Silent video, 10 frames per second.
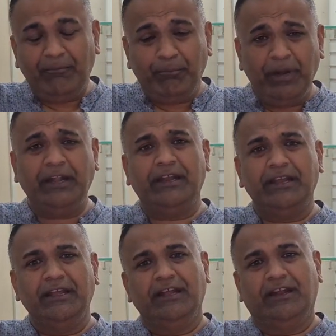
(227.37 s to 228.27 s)
but
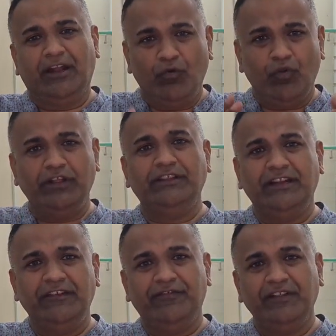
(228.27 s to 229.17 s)
now what is the
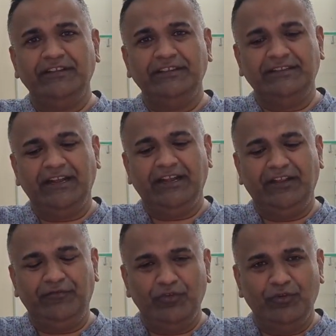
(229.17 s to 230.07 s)
difference is that
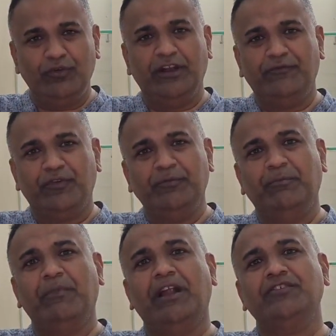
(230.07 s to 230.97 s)
if you look at from the
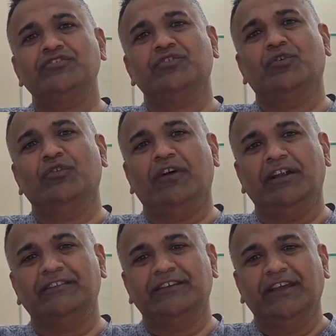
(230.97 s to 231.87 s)
March
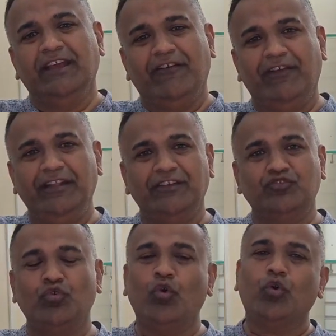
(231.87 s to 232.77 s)
onwards, when the
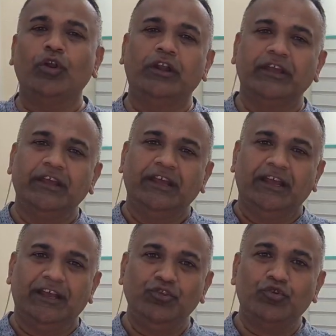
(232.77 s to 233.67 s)
so-called
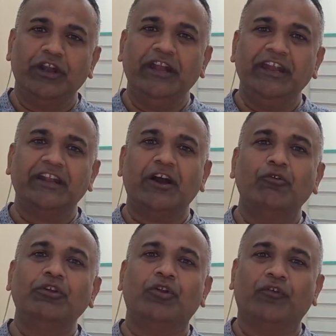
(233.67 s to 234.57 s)
Ukrainian
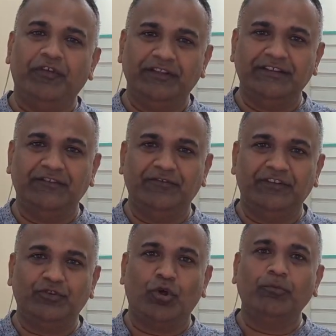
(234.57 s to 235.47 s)

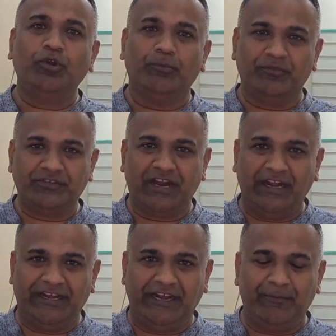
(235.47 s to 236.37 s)
counter-offensive tom-tom
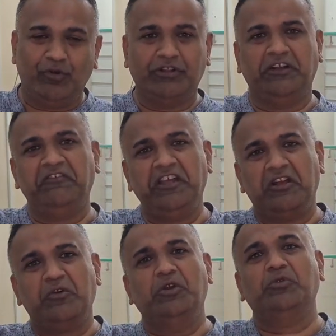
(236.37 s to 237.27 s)
started about that we
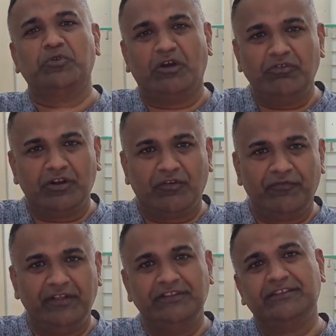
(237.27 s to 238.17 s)
are going to
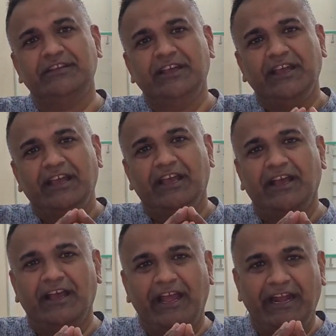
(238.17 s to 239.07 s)
counter-offense,
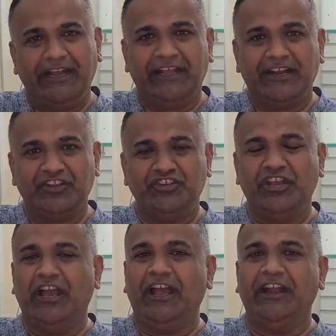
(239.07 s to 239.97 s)
attack
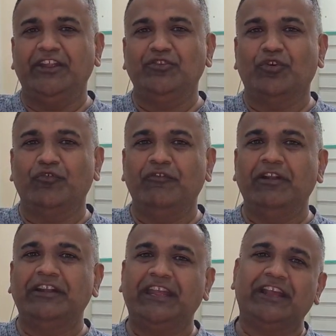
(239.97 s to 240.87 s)
Russia, and we
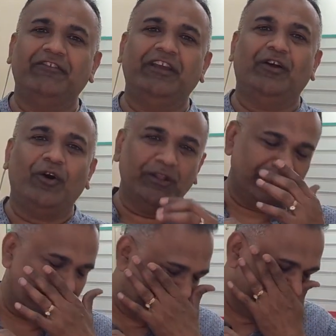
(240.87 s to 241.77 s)
will take away all the
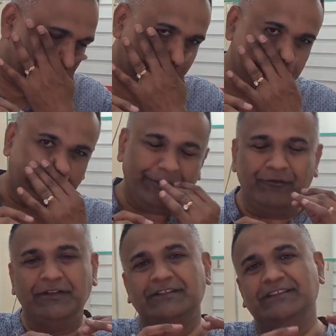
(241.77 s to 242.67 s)
territories, and
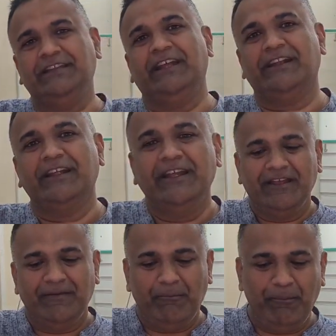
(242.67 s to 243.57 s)
you will see that
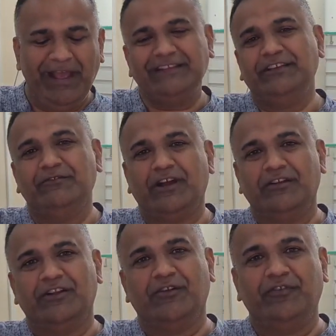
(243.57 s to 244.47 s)
massive
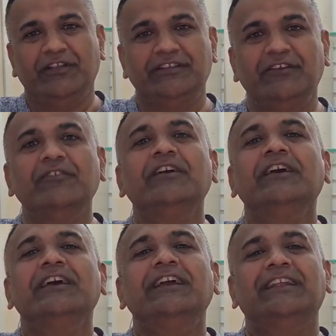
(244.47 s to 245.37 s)
counter-offensive,
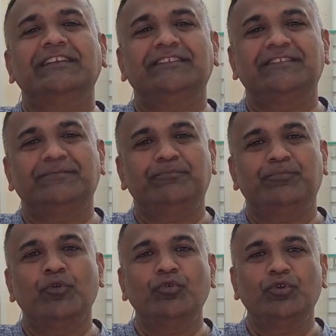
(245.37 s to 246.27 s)
it has
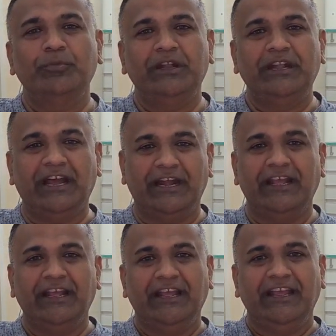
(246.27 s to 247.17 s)
proved to be done
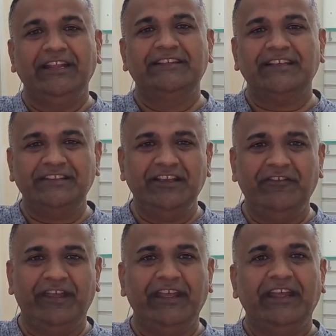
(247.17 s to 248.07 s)
in such a
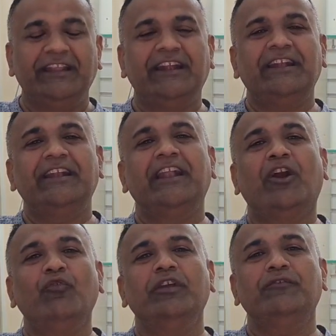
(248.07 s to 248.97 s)
way that
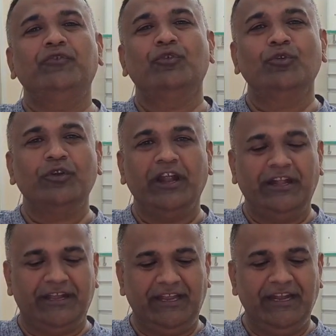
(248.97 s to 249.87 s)
now if you look
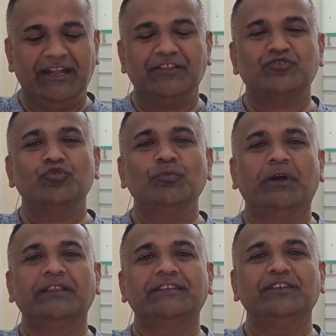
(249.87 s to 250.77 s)
at in last 2
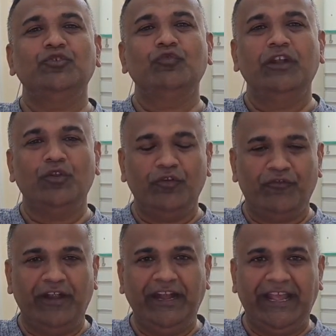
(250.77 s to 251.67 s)
months, you will not
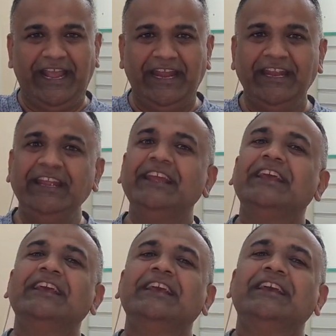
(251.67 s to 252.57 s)
find
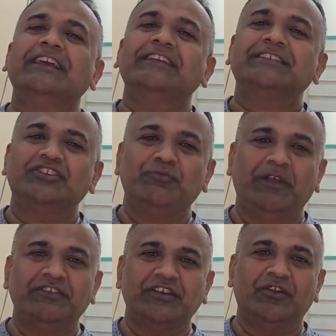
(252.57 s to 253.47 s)
any such
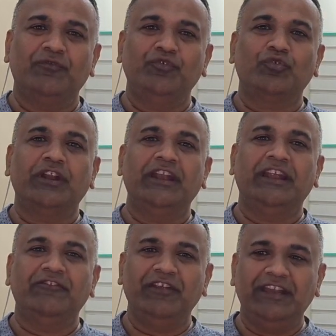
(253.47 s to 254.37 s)
mention of
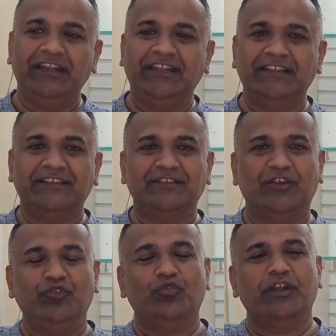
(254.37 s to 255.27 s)
Ukrainian winning this
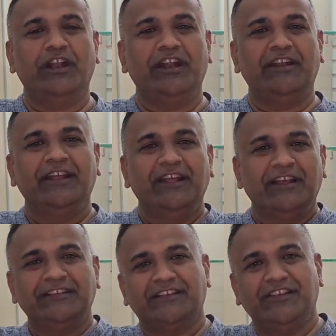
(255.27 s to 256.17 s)
and Ukrainian
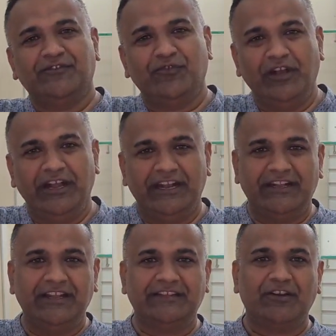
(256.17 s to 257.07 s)
successfully did
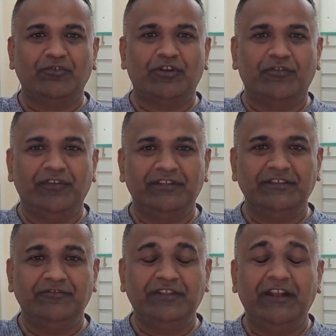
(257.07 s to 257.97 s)
this
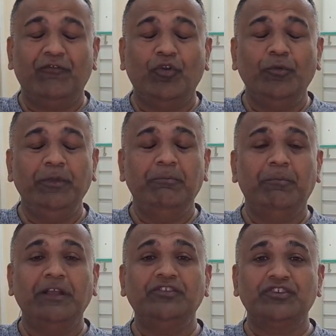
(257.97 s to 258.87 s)
counter-offensives. There won't be
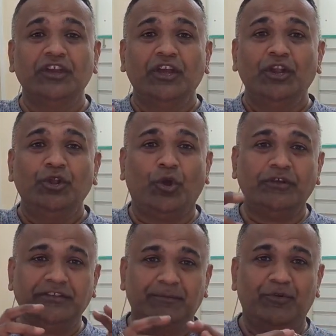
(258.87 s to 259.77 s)
much
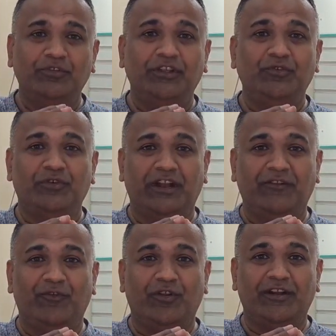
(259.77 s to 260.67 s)
talks about the Ukraine
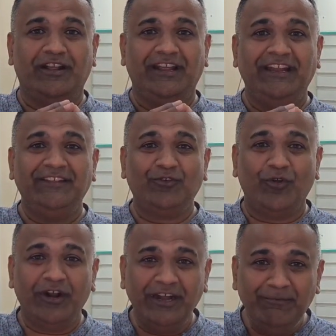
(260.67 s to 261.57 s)
war. It is
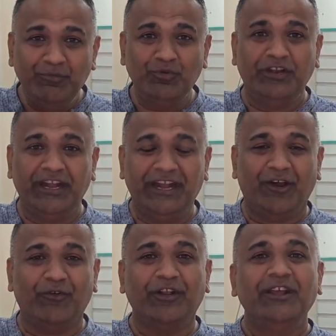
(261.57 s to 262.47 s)
already muted now.